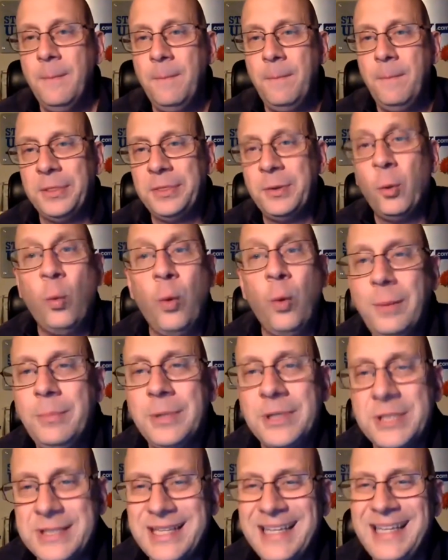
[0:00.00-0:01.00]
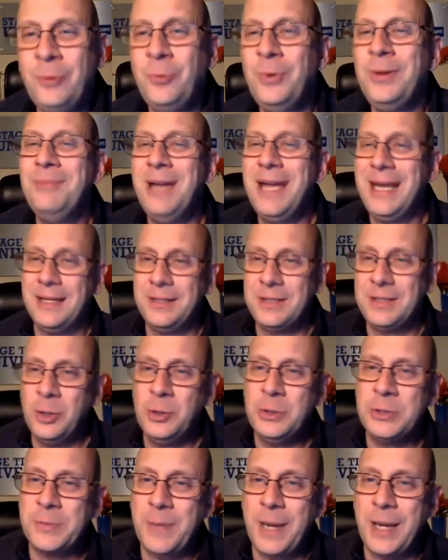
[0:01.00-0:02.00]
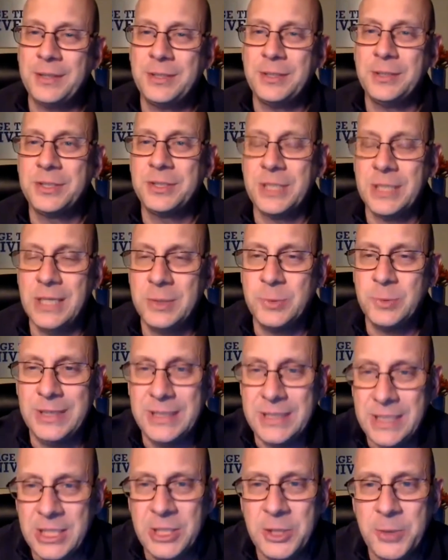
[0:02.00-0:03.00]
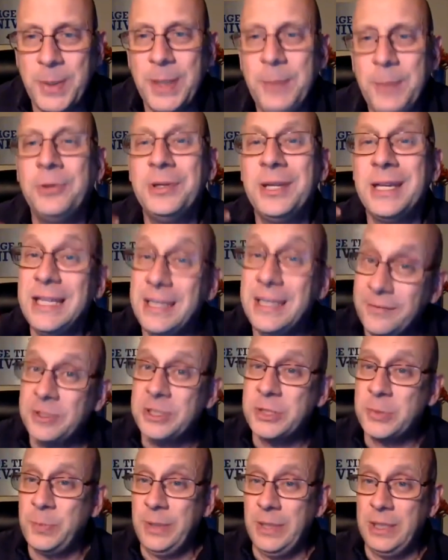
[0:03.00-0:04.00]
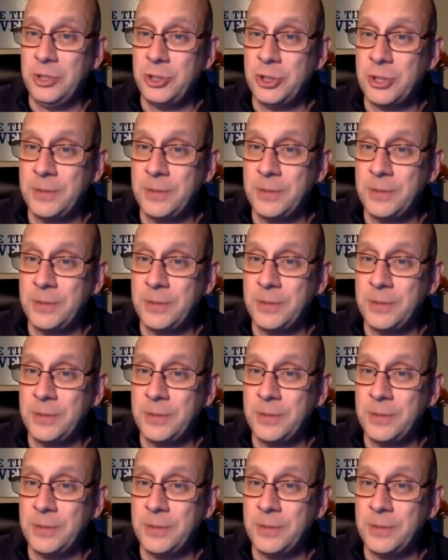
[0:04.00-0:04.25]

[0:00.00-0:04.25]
But the one mistake we make at Toastmasters is we teach people to give a speech